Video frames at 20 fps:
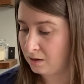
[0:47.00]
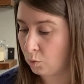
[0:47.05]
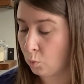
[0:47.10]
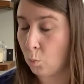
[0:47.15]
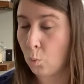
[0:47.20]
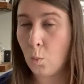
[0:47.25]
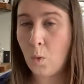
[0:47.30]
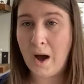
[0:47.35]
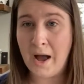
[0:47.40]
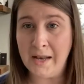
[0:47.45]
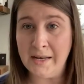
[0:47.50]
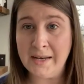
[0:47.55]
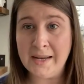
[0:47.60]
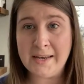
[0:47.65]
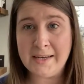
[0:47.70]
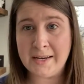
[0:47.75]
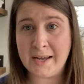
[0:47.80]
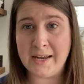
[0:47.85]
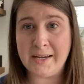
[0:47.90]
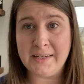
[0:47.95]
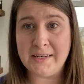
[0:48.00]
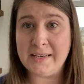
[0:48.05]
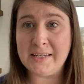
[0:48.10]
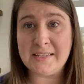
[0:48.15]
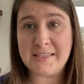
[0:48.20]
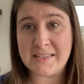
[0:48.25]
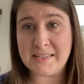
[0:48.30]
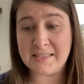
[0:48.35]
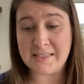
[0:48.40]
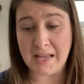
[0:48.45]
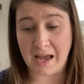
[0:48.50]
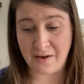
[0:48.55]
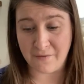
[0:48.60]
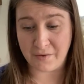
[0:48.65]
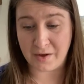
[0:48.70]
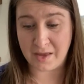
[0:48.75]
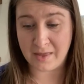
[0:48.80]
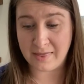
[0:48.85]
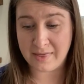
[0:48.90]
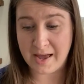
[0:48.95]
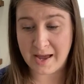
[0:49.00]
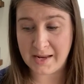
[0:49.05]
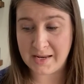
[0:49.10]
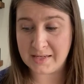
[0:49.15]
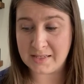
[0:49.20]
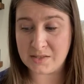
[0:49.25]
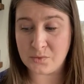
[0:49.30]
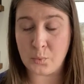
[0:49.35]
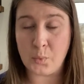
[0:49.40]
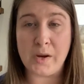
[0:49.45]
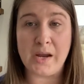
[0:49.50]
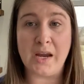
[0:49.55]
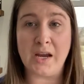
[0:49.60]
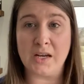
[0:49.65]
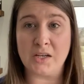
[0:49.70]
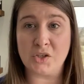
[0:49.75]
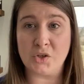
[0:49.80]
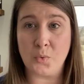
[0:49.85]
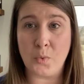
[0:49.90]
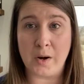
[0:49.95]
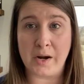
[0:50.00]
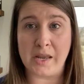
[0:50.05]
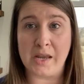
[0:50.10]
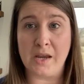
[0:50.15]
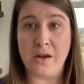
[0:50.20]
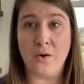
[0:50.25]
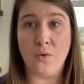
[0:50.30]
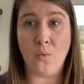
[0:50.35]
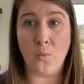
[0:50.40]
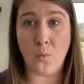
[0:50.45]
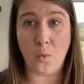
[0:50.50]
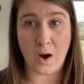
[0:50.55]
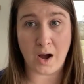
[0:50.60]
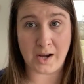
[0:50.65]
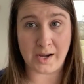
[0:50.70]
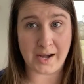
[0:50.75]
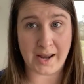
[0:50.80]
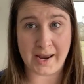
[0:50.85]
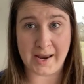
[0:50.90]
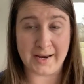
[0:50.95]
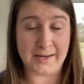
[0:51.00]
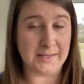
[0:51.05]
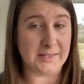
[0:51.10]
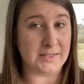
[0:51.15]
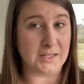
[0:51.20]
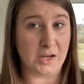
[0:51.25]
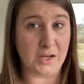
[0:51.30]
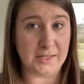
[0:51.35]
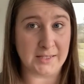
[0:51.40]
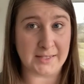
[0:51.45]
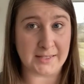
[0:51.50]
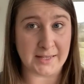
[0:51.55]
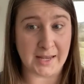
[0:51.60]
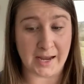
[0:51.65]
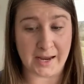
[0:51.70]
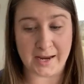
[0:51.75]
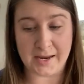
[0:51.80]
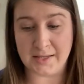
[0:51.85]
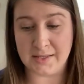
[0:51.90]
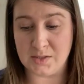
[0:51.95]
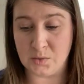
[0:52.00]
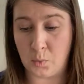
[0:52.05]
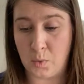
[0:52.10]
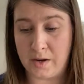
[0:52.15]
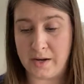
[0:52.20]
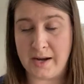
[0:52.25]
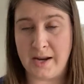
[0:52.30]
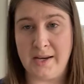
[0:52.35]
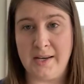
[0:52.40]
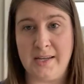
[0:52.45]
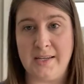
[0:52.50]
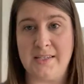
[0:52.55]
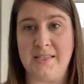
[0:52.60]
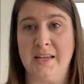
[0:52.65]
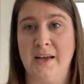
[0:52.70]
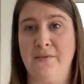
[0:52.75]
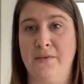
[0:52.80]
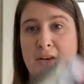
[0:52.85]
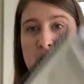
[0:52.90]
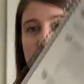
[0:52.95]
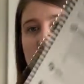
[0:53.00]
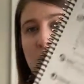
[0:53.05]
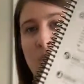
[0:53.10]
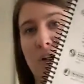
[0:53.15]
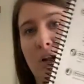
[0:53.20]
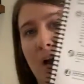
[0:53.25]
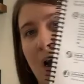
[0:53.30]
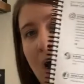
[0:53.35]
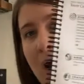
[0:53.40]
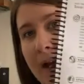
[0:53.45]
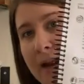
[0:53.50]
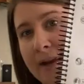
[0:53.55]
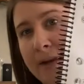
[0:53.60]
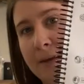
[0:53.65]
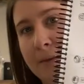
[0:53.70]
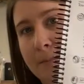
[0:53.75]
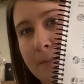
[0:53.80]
197, that is week 21 hands-on science, 197 in your guide.